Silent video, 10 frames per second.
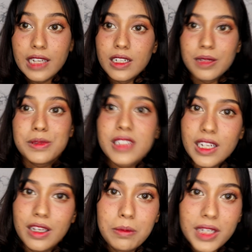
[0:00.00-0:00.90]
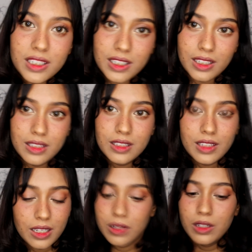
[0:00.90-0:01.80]
ended up staining my teeth.
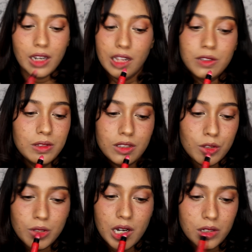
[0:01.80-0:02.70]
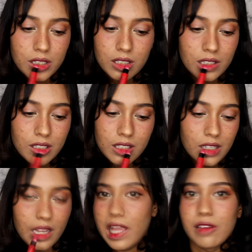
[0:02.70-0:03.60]
Thank God I don't go out.
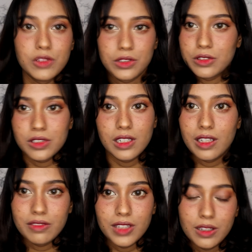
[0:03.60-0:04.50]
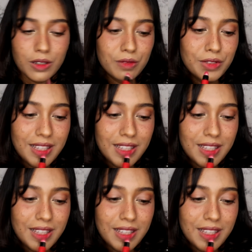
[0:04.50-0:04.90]
I have no social life, thank God for